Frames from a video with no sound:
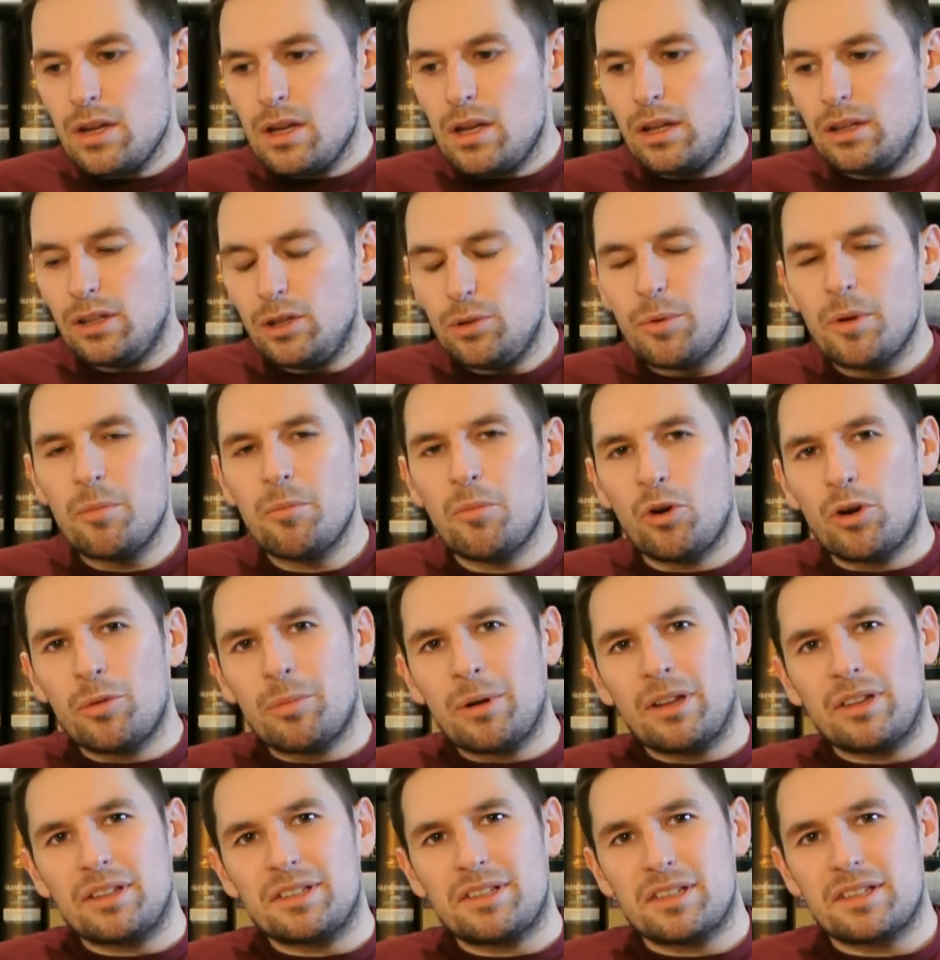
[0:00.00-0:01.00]
little bit more
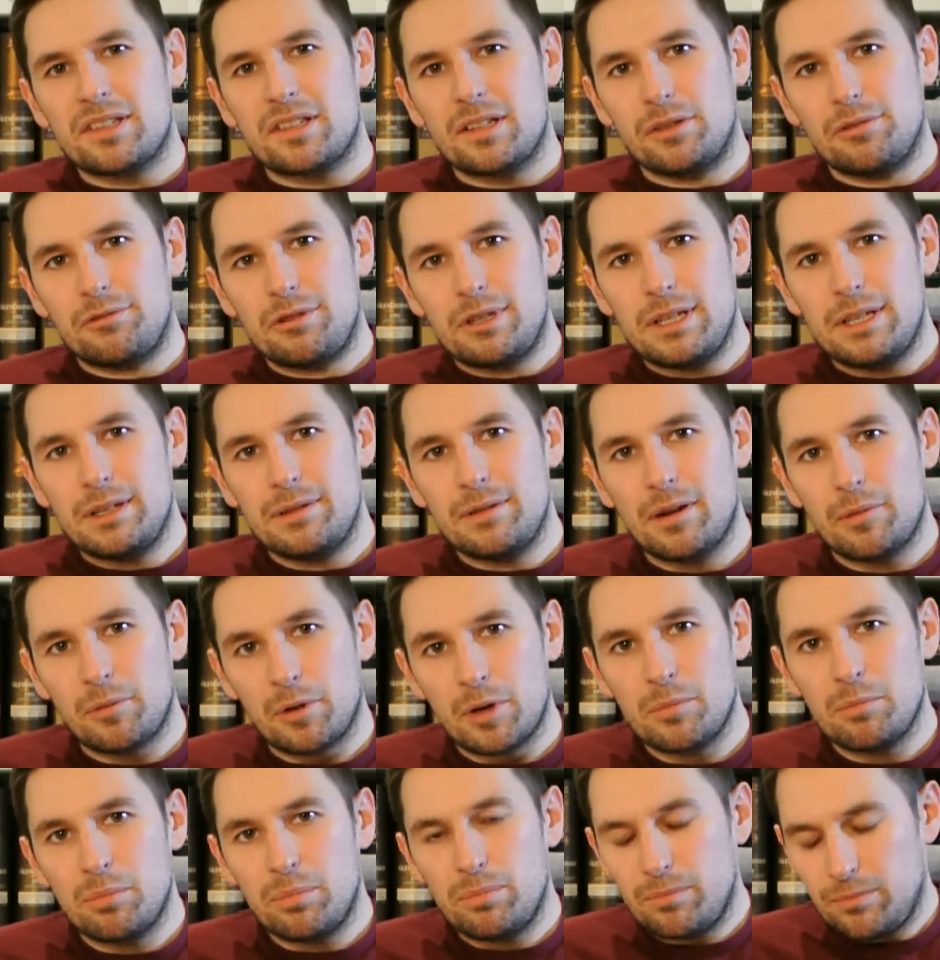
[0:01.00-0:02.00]
about the distillery. I'm
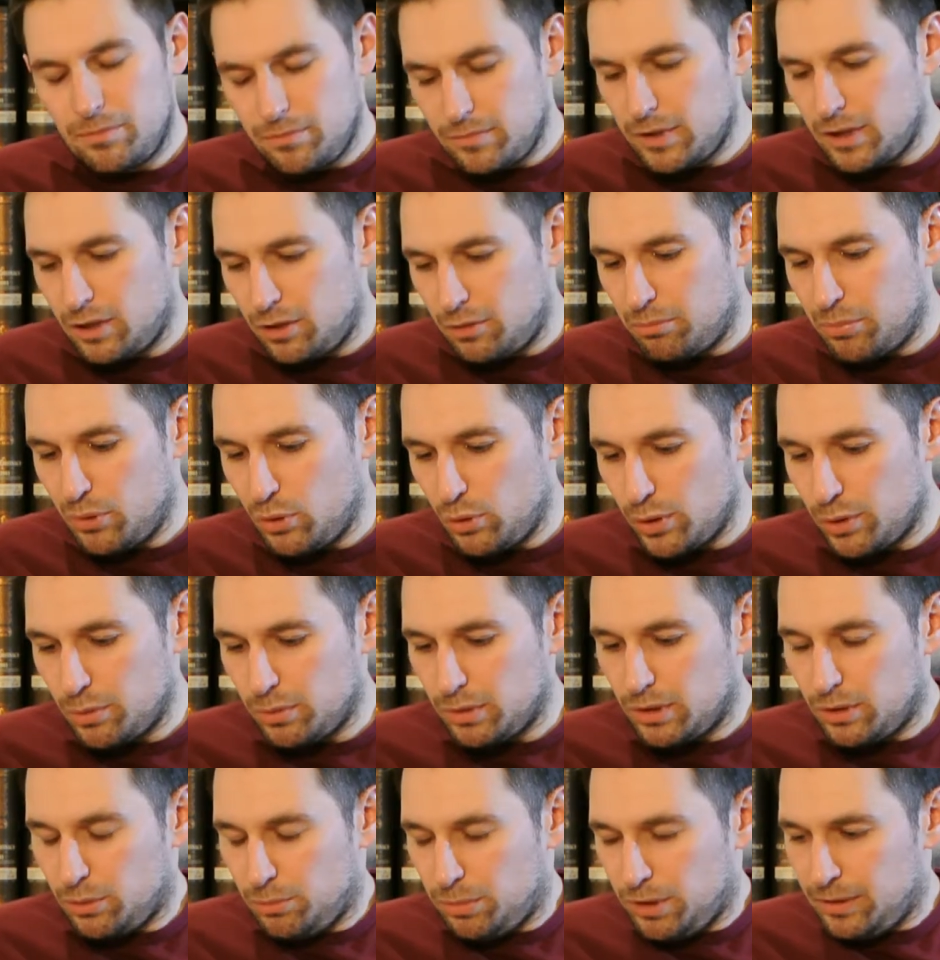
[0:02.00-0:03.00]
going to bore you a
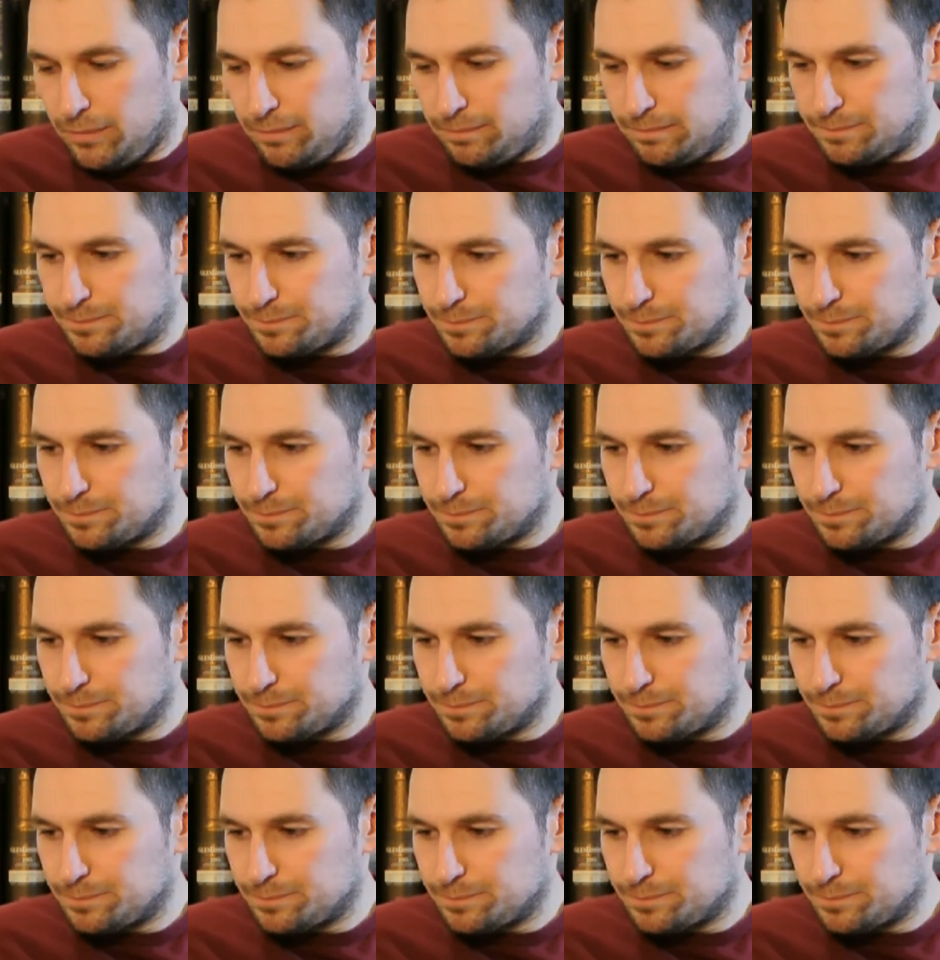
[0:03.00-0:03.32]
little bit.